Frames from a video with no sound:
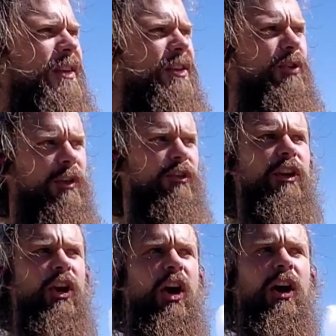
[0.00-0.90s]
using
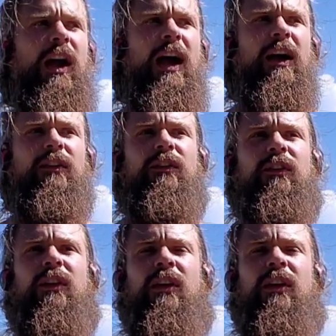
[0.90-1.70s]
Qigong as